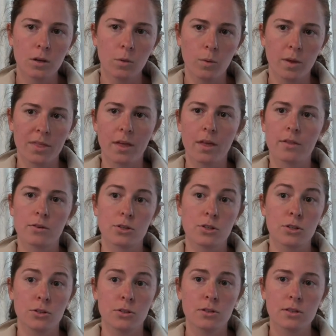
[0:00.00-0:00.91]
with other
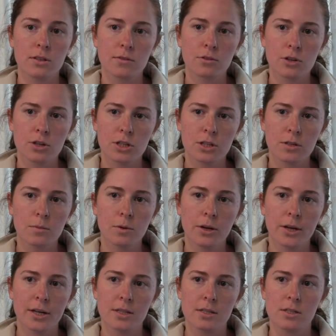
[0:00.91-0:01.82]
students of Sri
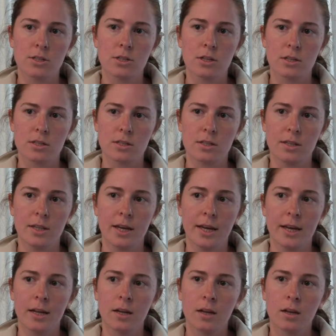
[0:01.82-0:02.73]
Chinmoy is just
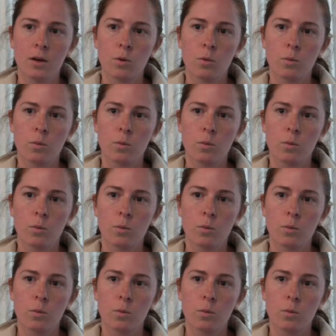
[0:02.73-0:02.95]
that